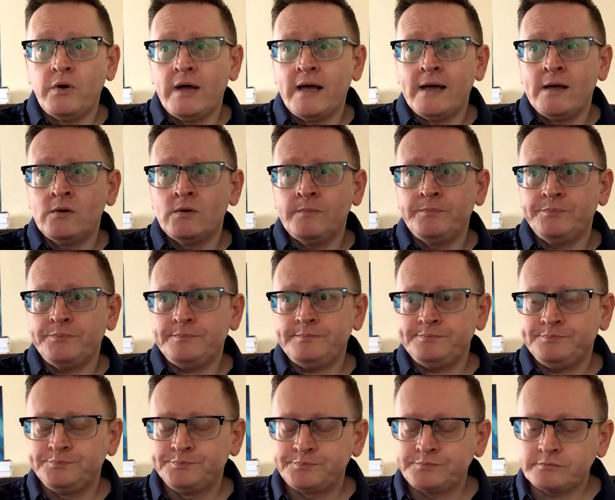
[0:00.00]
can put
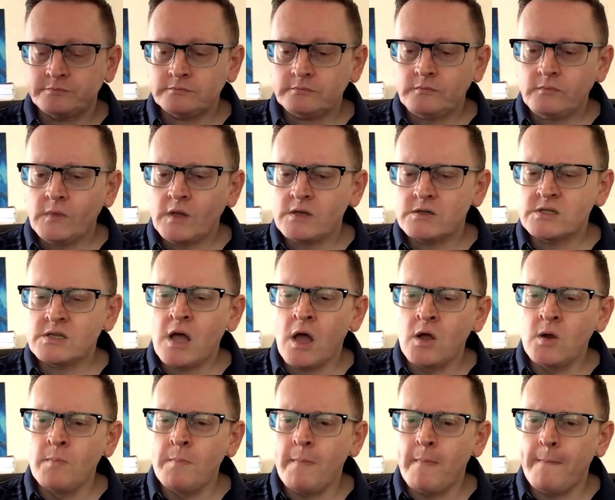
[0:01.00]
out.
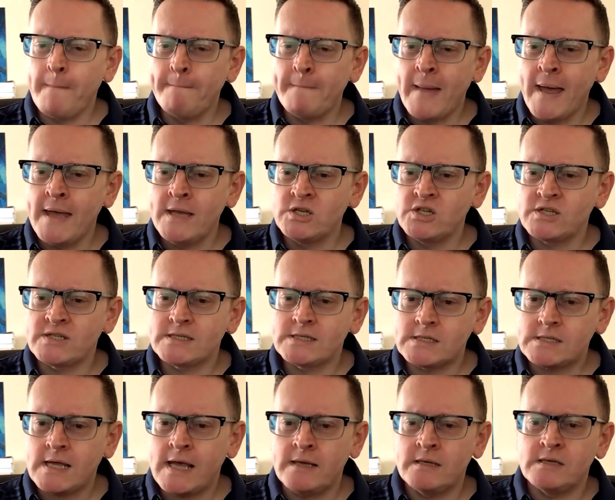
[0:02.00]
So
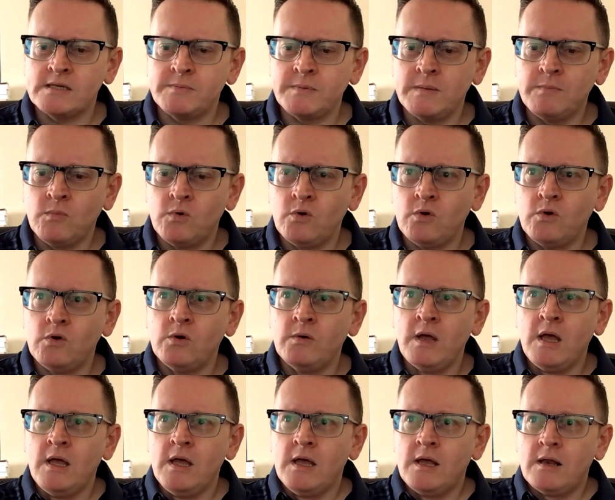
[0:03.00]
mages tend to be
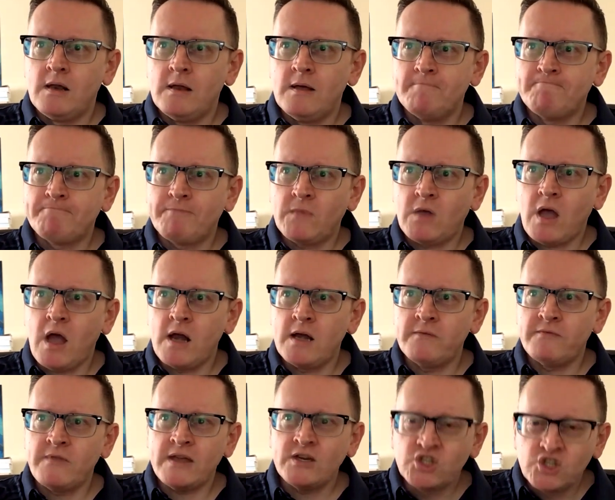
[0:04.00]
more
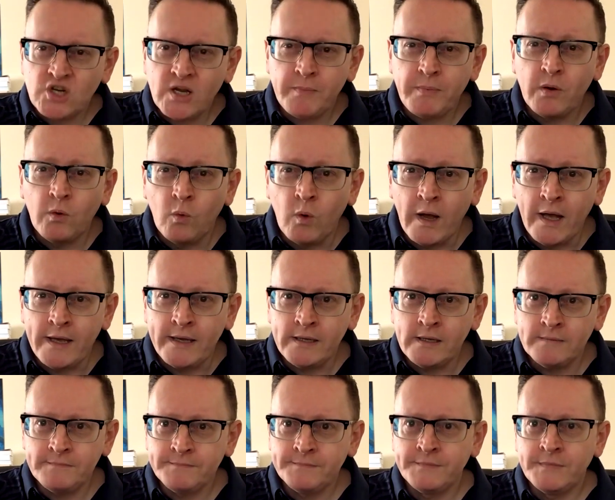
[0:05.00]
kind of, they chip
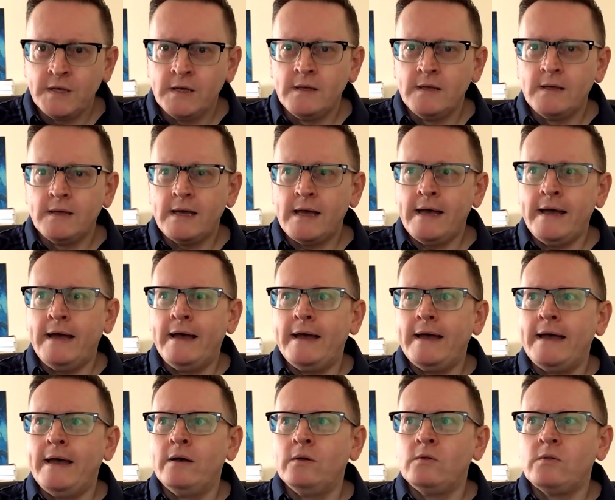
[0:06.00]
away
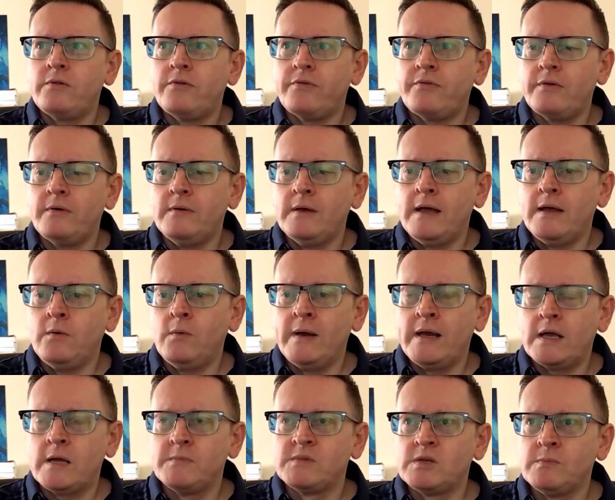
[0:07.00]
at health
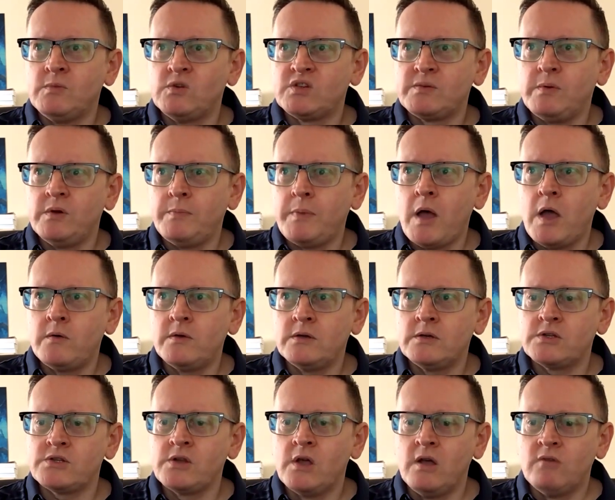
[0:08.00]
when it comes to multiple
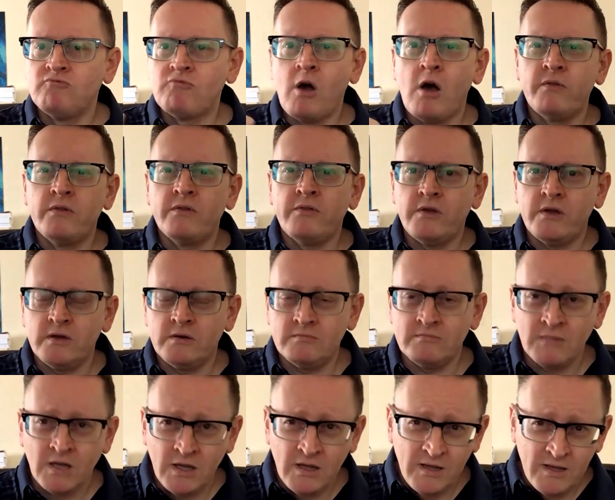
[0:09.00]
opponents rather
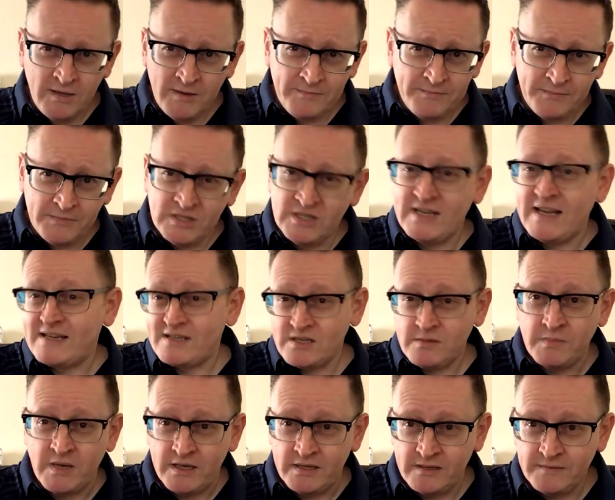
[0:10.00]
than
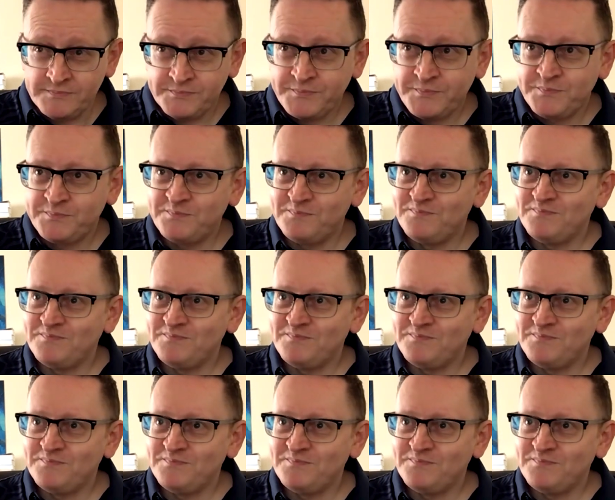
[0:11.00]
decimate.